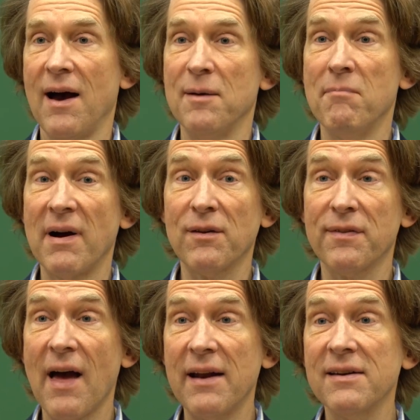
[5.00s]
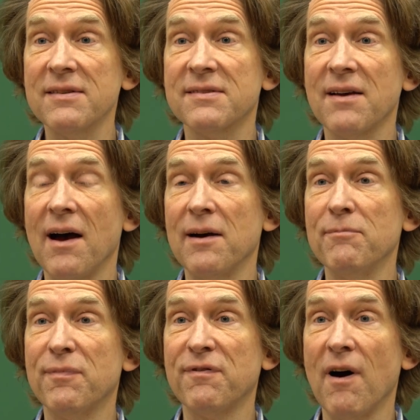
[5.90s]
I'm Michael Thaddeus. I'm
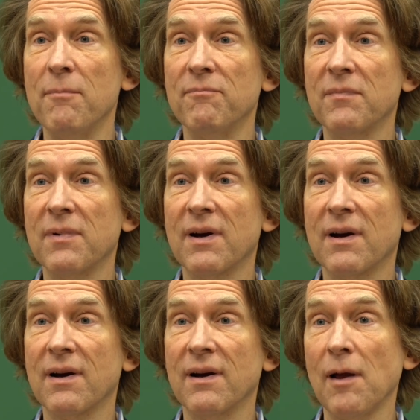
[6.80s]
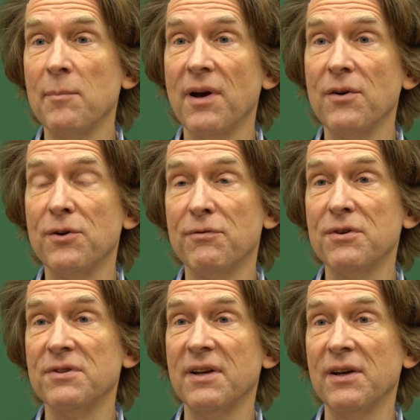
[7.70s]
from Columbia
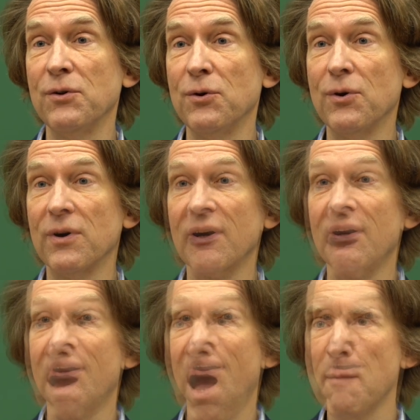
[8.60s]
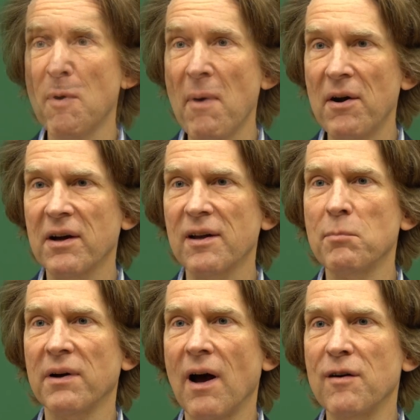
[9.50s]
University in New York. I'm American,
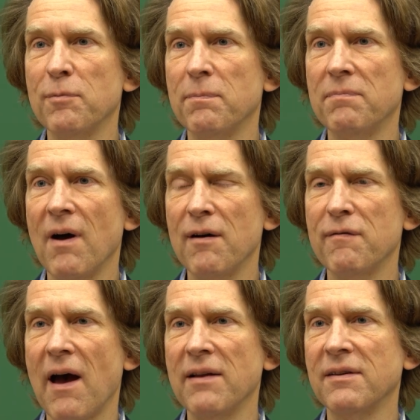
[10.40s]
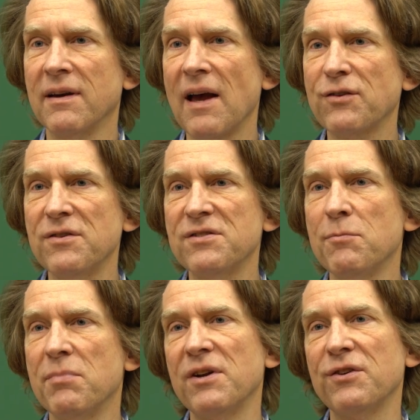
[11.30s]
but I've had connections to
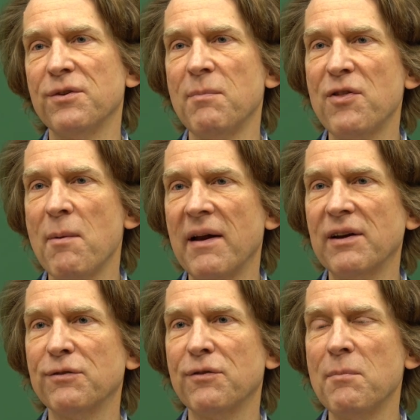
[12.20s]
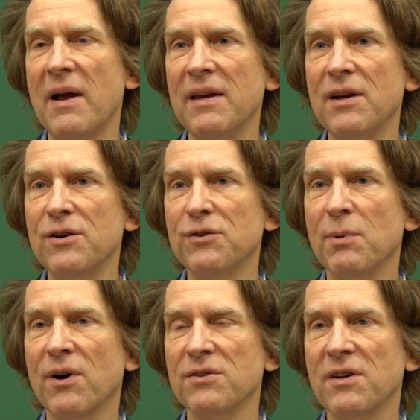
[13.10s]
British mathematics for many years
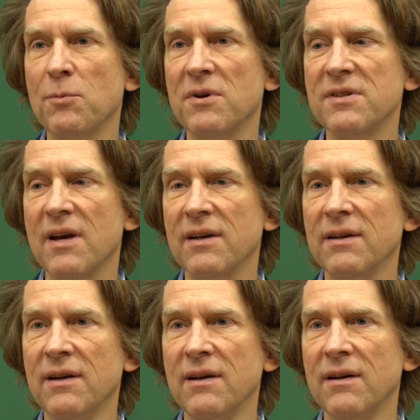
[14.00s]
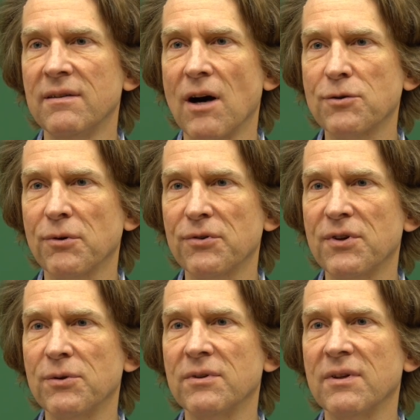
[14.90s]
because I was a doctoral
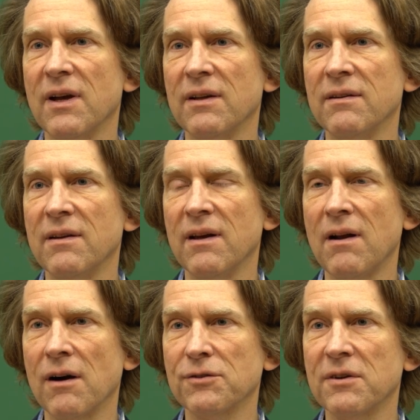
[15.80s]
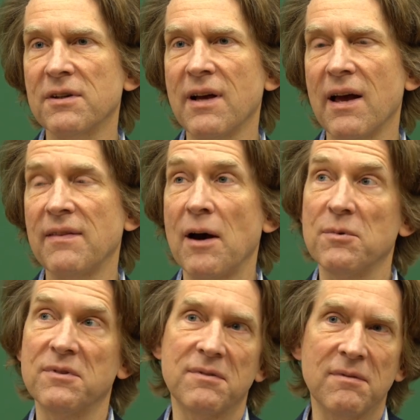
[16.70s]
student in Oxford. That
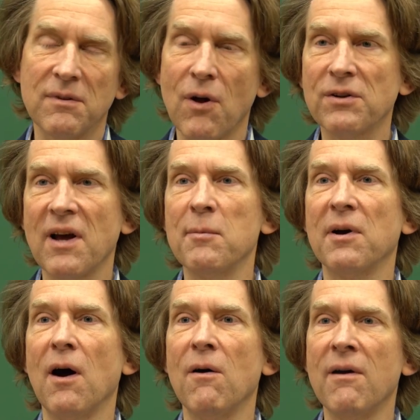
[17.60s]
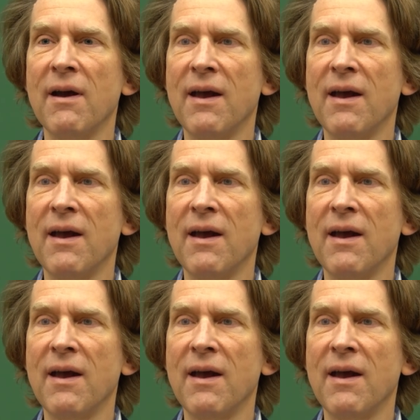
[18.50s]
was a long time ago.